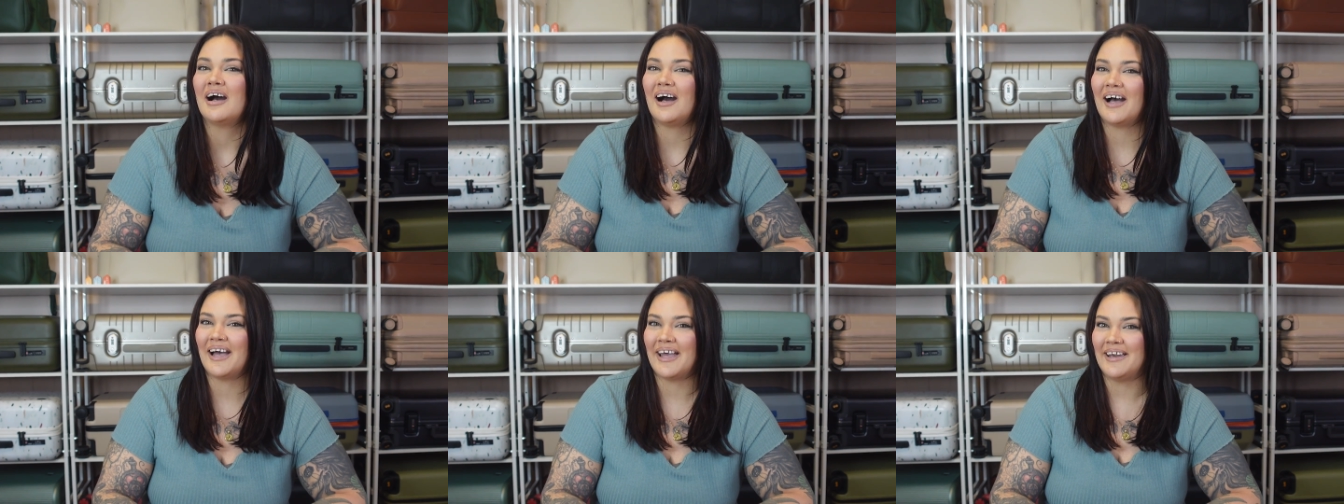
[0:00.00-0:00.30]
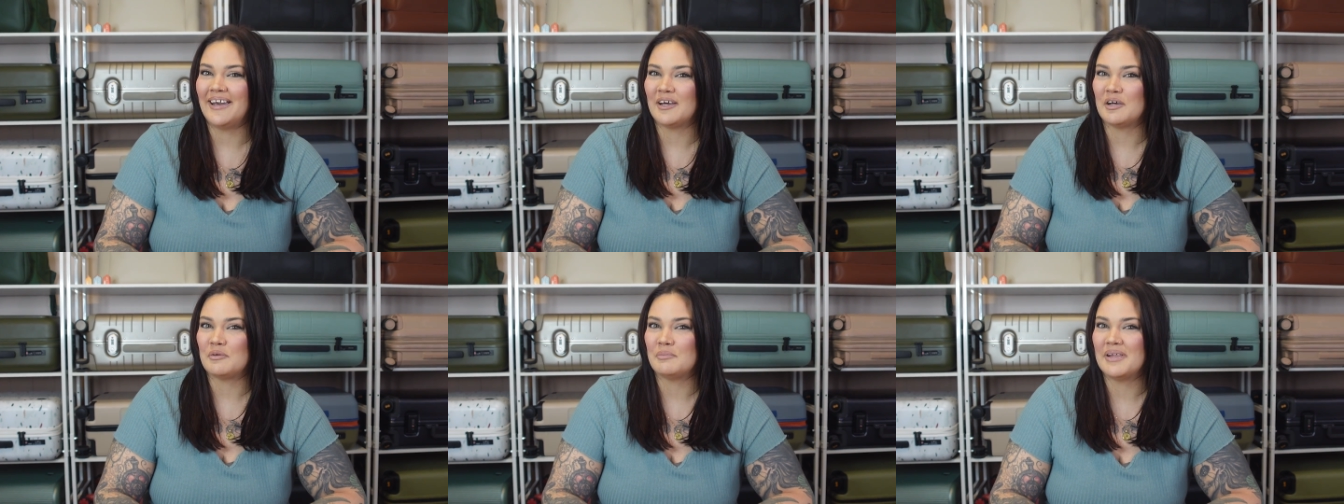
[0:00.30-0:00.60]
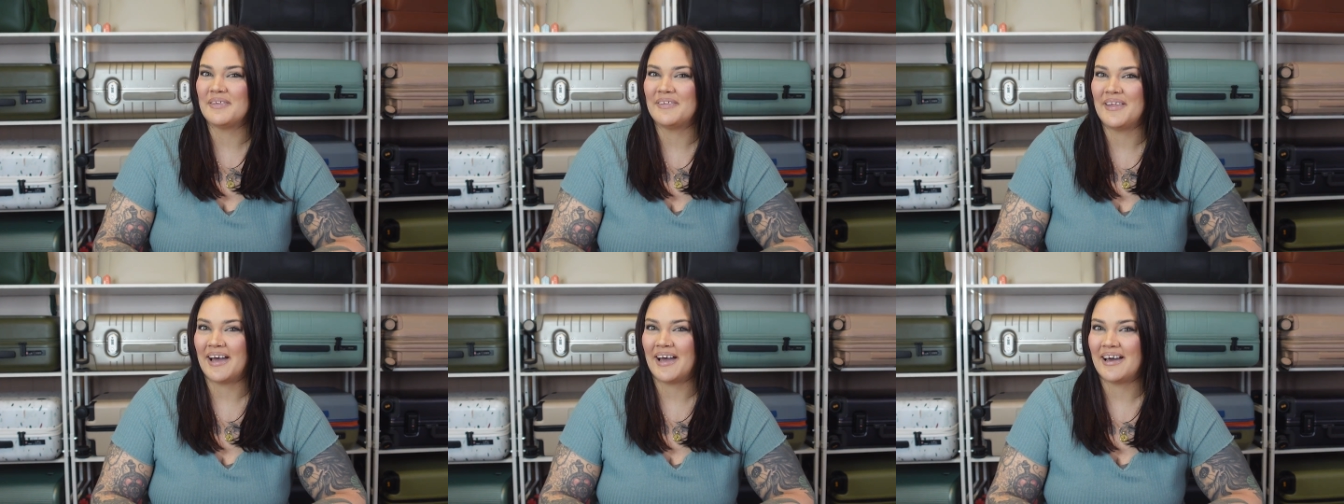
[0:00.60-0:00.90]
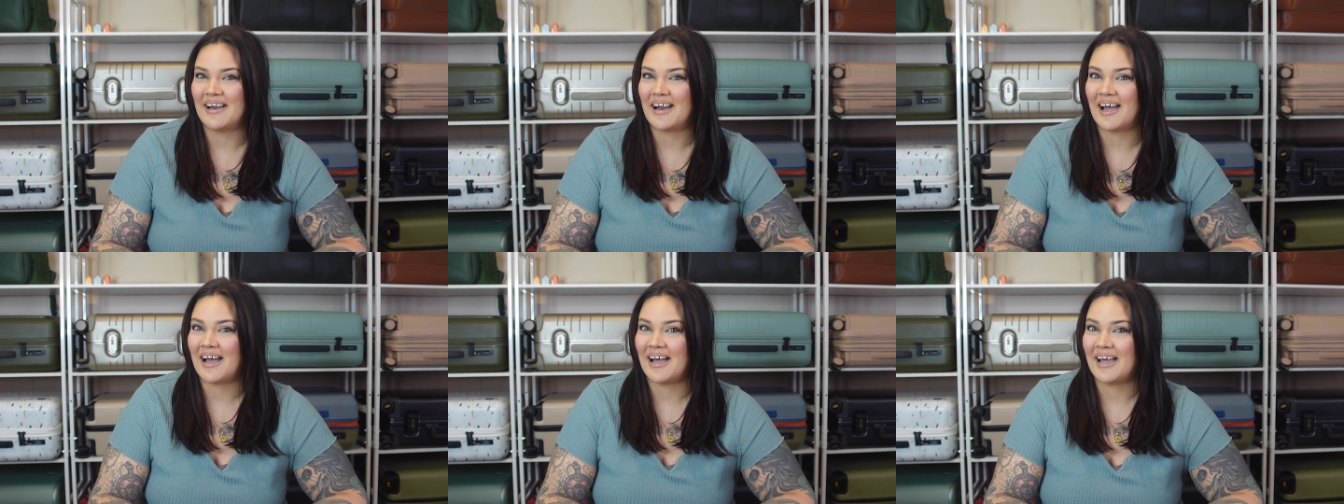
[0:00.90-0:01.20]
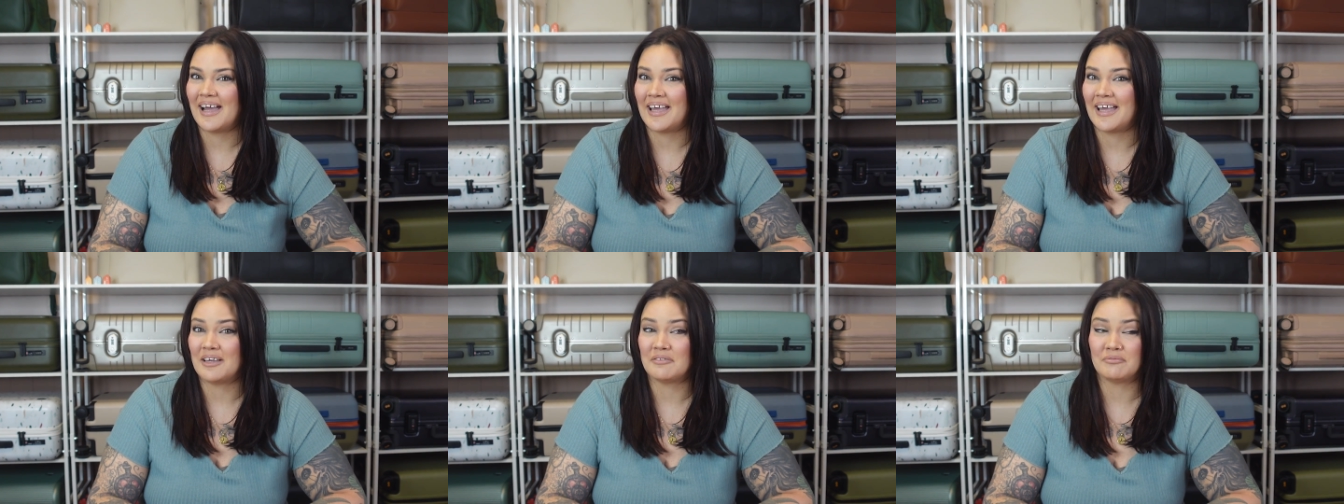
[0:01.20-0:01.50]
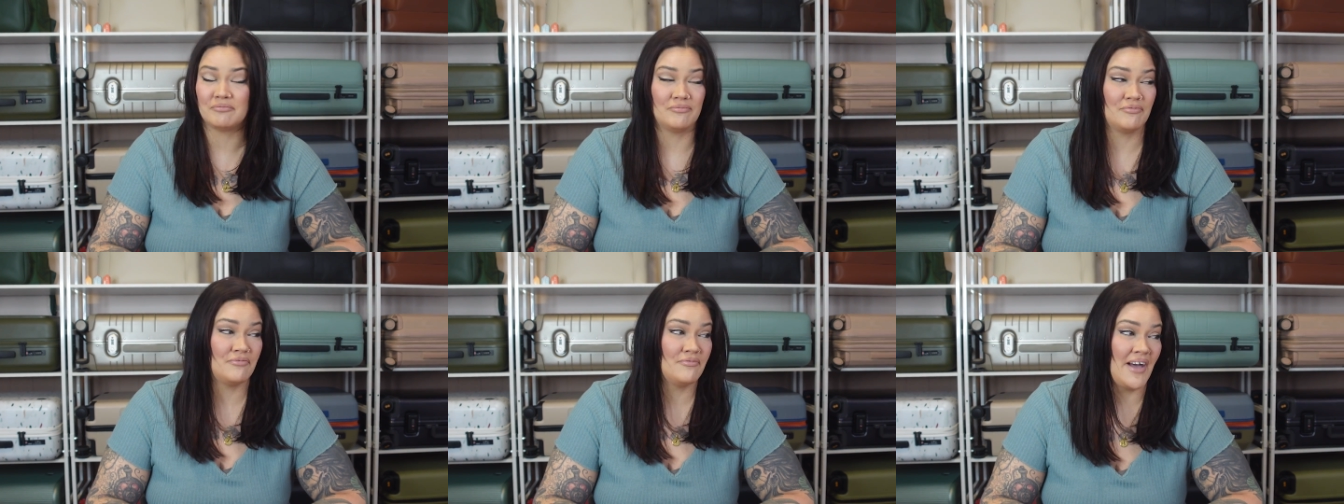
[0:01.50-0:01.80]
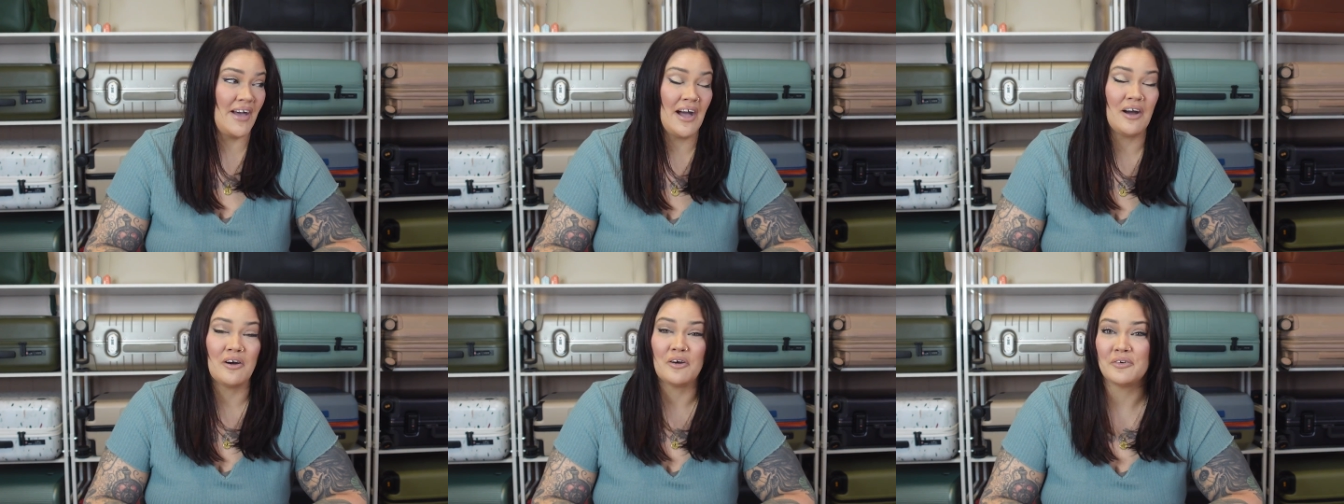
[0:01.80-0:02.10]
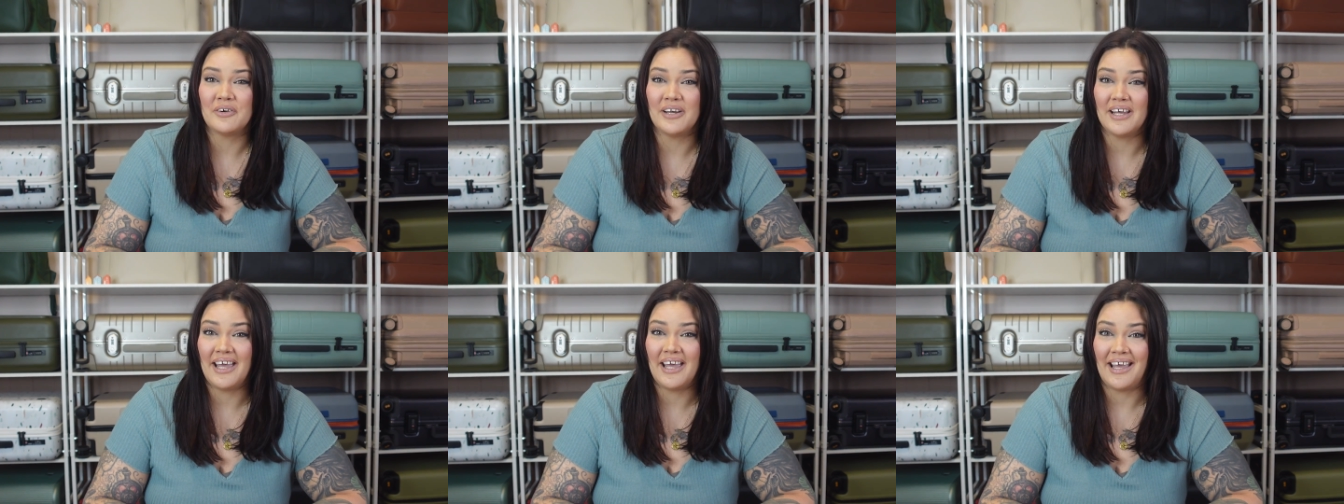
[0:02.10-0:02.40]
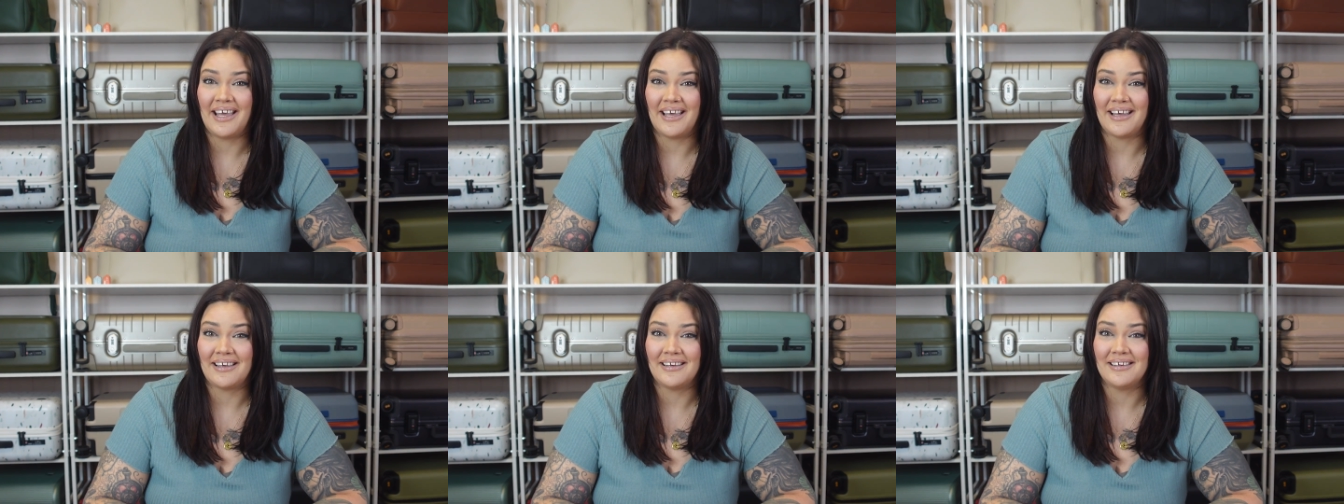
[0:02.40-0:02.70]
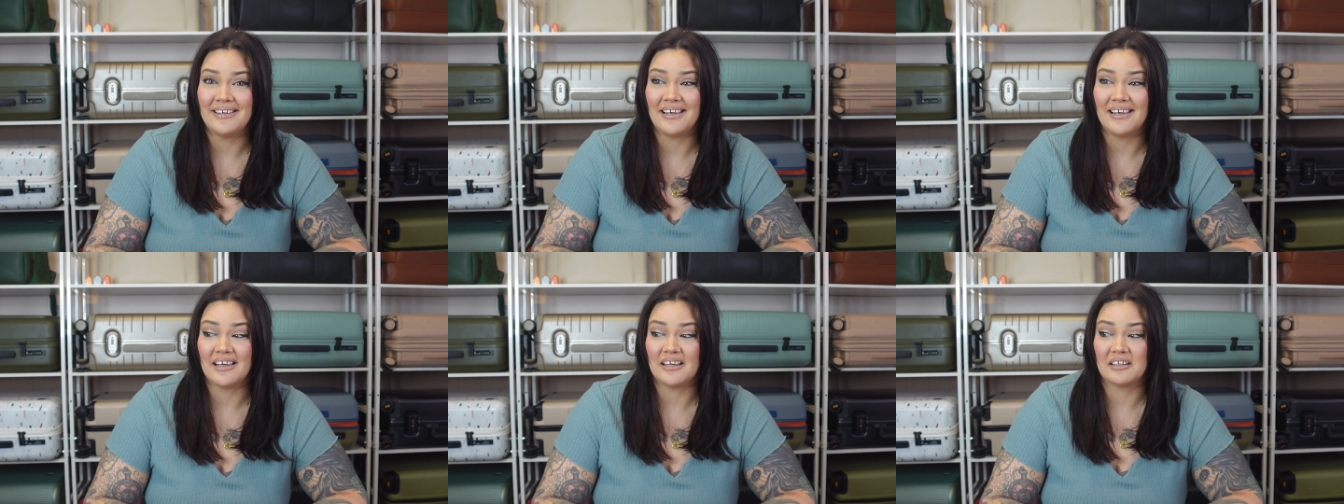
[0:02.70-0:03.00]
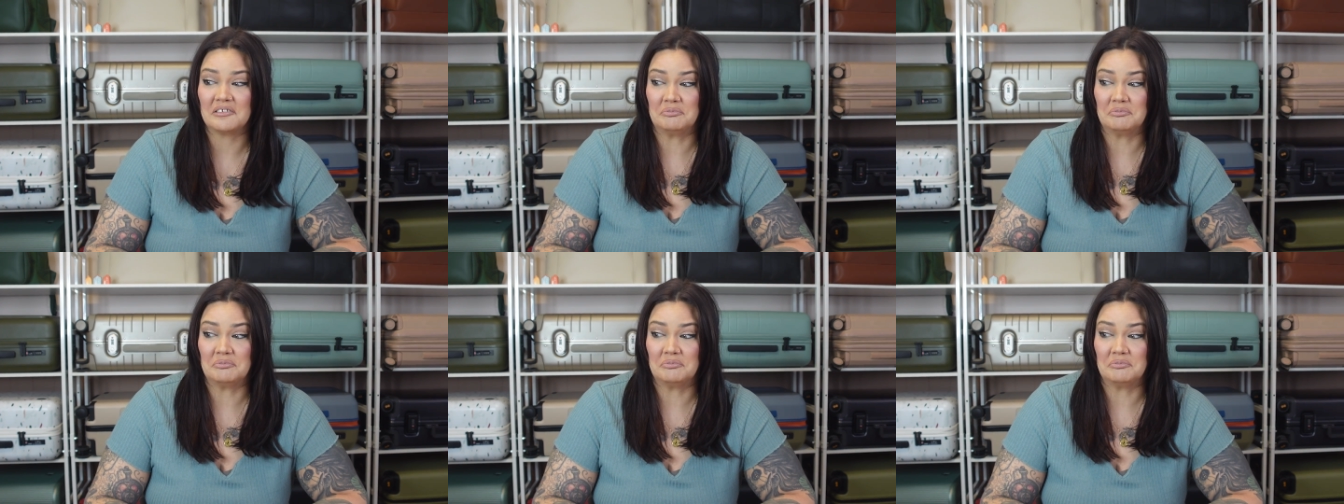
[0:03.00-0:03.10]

item that I found and